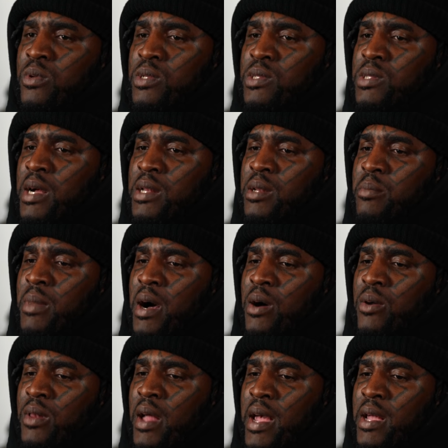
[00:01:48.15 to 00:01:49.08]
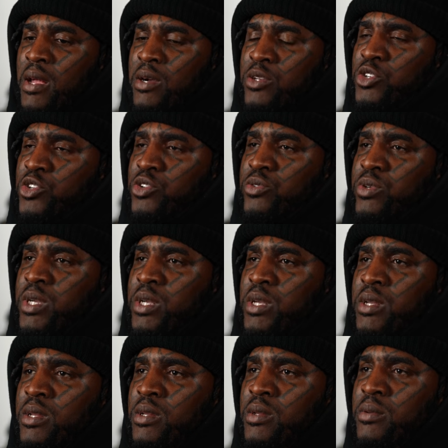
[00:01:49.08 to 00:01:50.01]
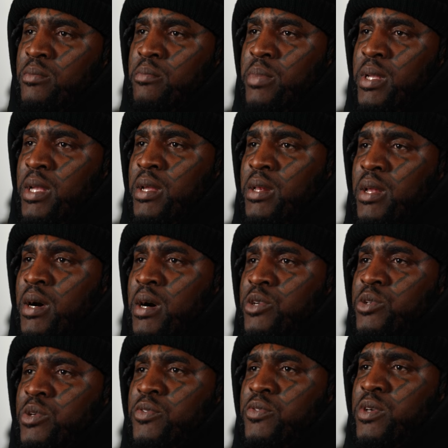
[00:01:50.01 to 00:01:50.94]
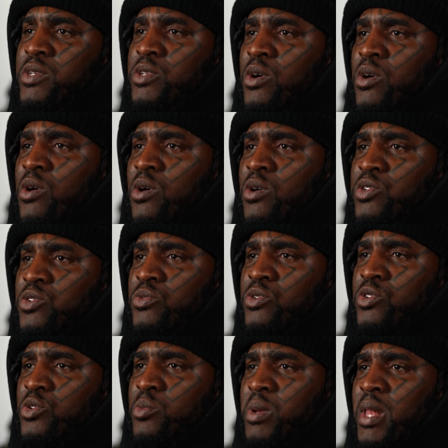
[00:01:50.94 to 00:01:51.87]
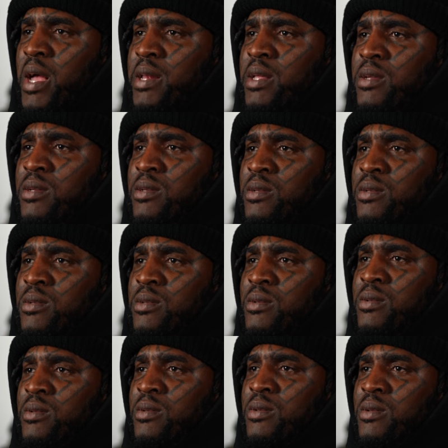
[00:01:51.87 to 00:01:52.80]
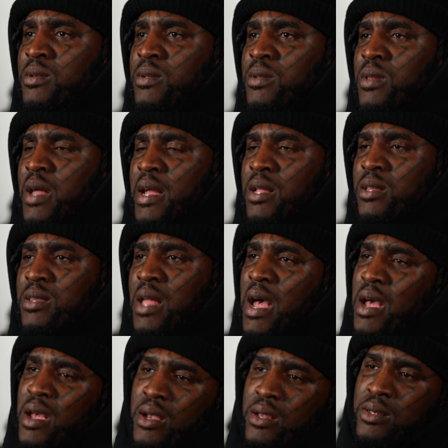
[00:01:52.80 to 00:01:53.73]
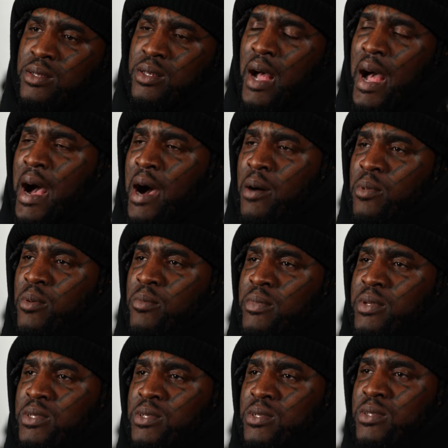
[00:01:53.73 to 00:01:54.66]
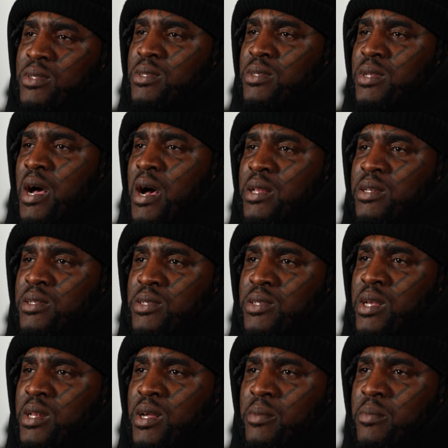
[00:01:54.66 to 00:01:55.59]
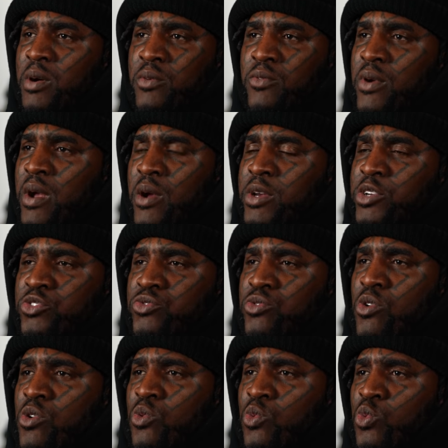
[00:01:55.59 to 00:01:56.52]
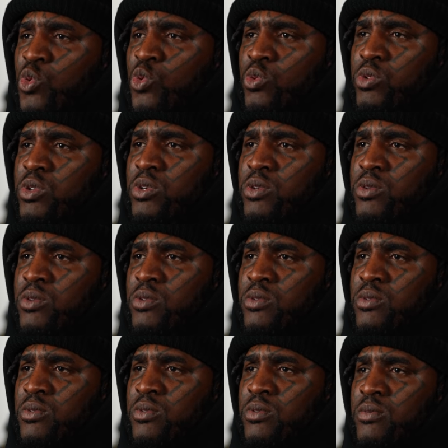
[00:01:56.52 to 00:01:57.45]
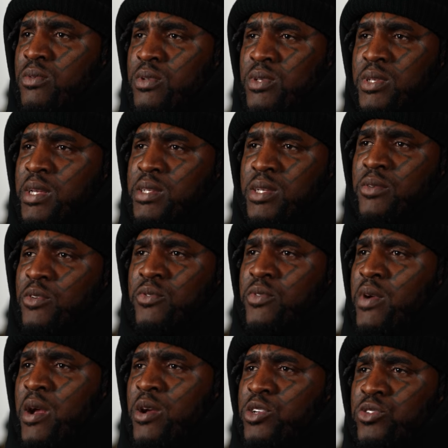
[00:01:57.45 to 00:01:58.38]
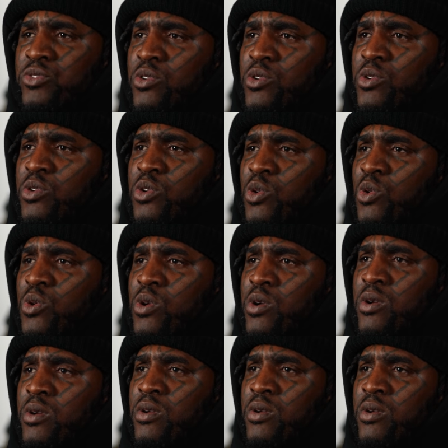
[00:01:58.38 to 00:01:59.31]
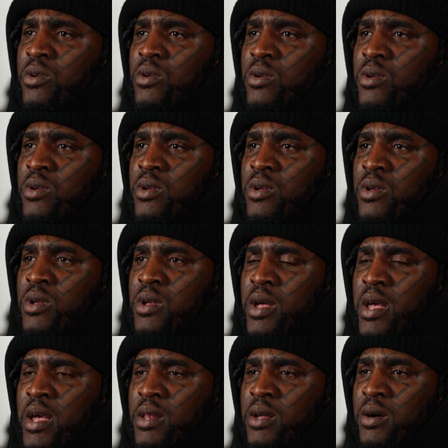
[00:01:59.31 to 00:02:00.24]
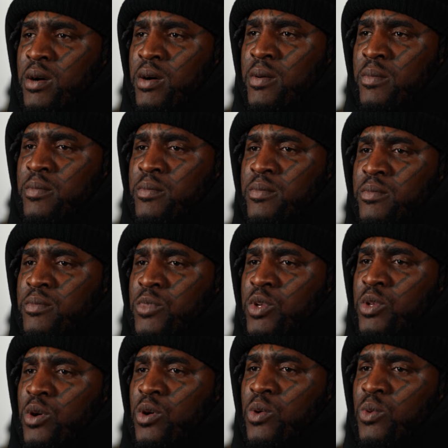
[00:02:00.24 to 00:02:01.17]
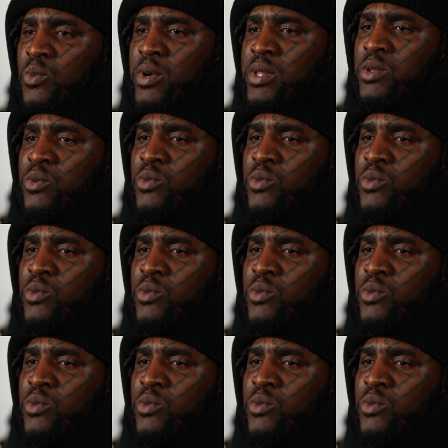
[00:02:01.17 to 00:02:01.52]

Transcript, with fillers: it's not about like a tree being a hundred foot tall as soon as you plant it. Mm-hmm. Like that, the album is designed and set up a very strong root. Mm-hmm. It sets up a very strong core, and um, you know, with